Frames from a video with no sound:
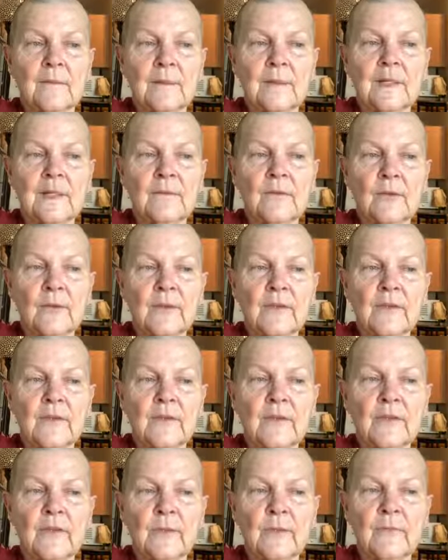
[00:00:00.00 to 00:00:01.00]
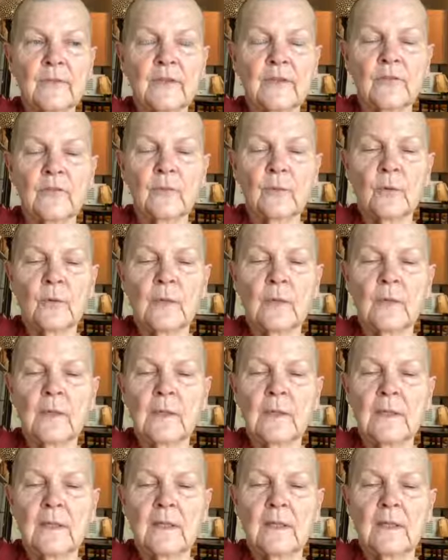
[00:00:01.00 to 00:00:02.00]
Whatever is in your visual
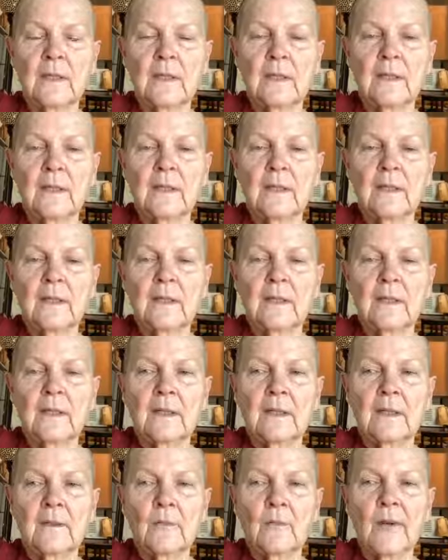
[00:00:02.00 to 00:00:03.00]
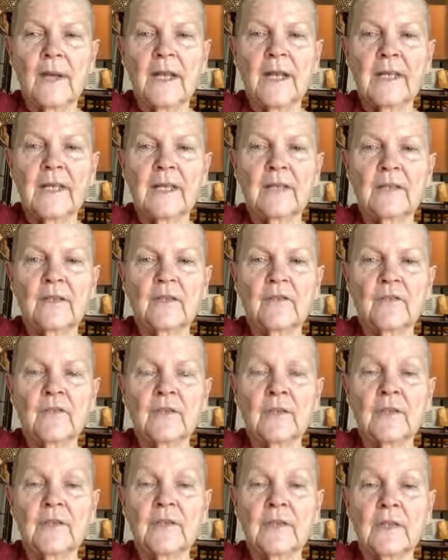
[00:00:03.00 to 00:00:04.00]

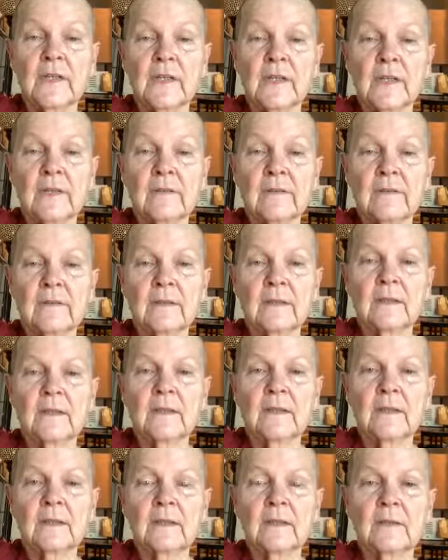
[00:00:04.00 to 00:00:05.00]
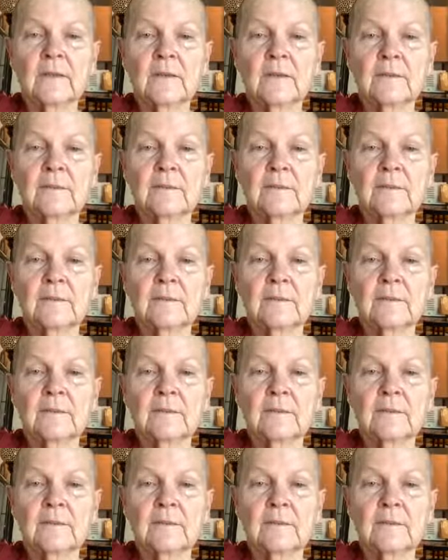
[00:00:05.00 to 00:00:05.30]
range, just sitting still,